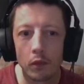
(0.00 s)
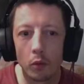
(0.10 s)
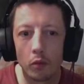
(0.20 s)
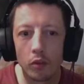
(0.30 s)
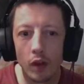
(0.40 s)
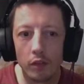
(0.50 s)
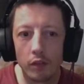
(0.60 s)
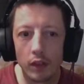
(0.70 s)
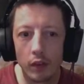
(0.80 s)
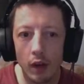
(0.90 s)
just trying to
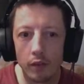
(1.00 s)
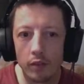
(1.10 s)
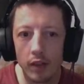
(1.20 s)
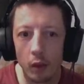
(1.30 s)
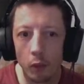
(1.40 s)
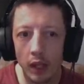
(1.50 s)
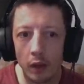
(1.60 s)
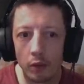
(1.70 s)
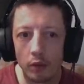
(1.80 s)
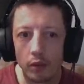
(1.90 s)
figure out if there's anyone
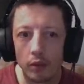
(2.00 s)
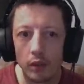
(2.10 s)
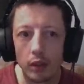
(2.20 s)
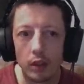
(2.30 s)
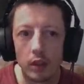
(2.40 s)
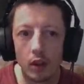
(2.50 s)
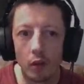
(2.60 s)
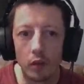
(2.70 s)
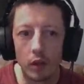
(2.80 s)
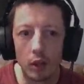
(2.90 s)
else.
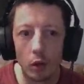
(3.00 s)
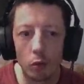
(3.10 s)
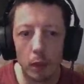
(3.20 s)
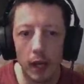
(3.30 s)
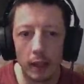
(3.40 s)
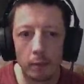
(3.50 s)
Obviously close by.